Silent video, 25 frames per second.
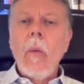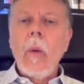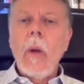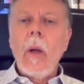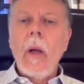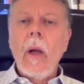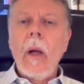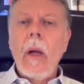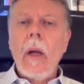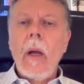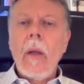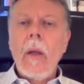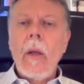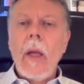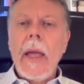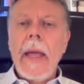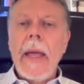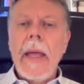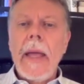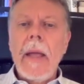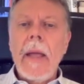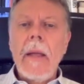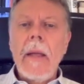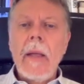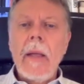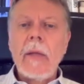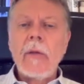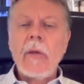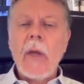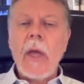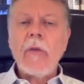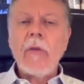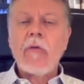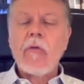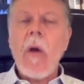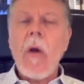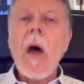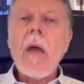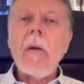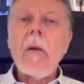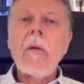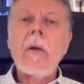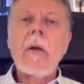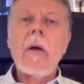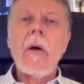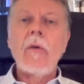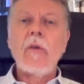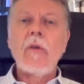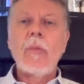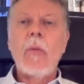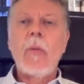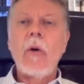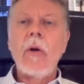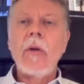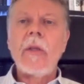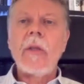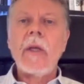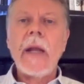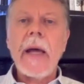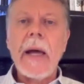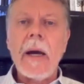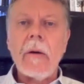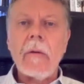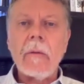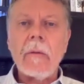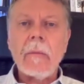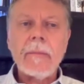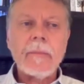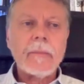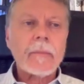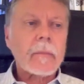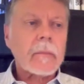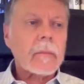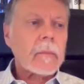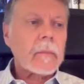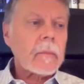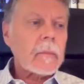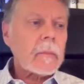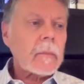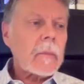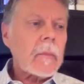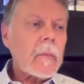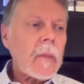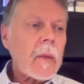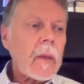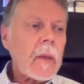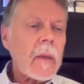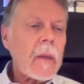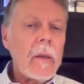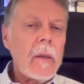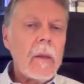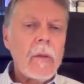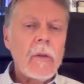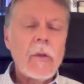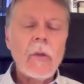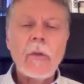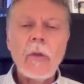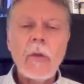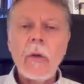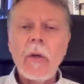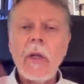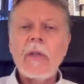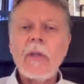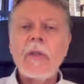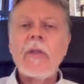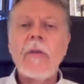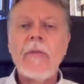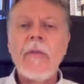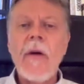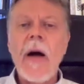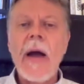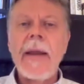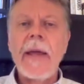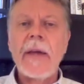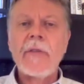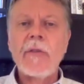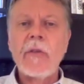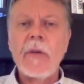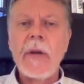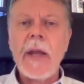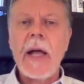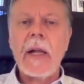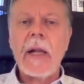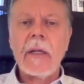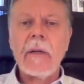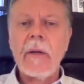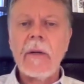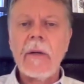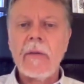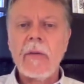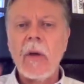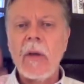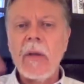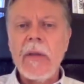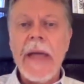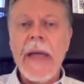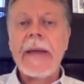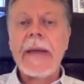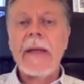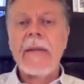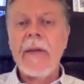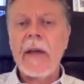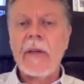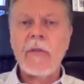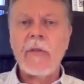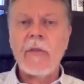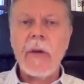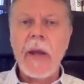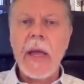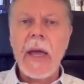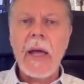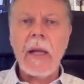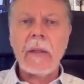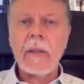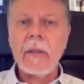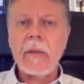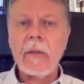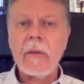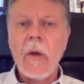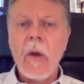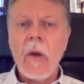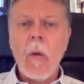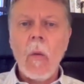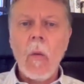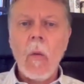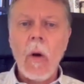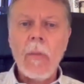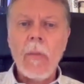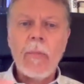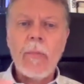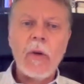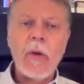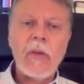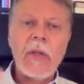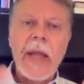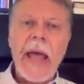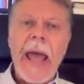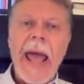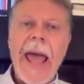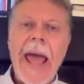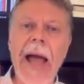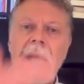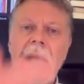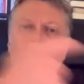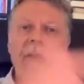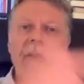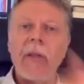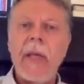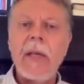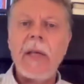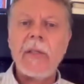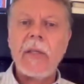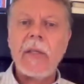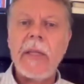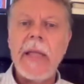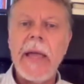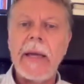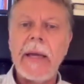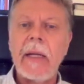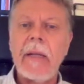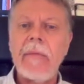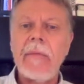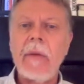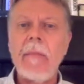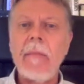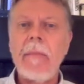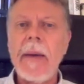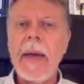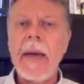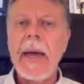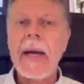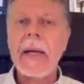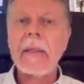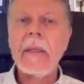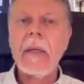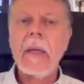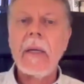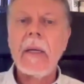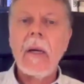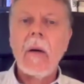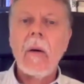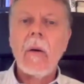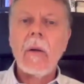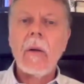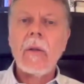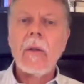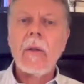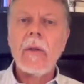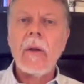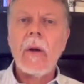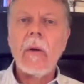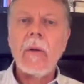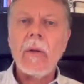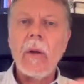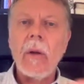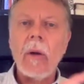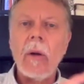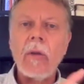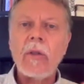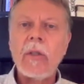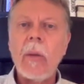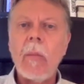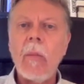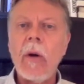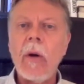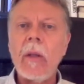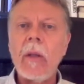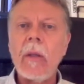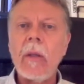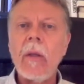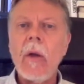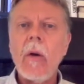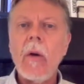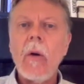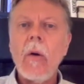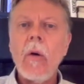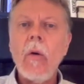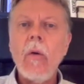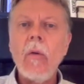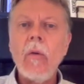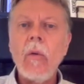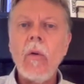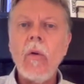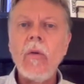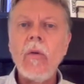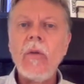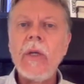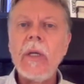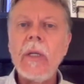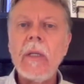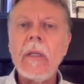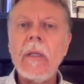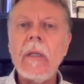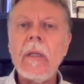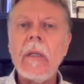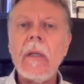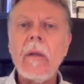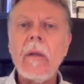As Ronald Coase pointed out, so let's define externality. Right? So a negative externality is one person acts and has a negative impact on someone who didn't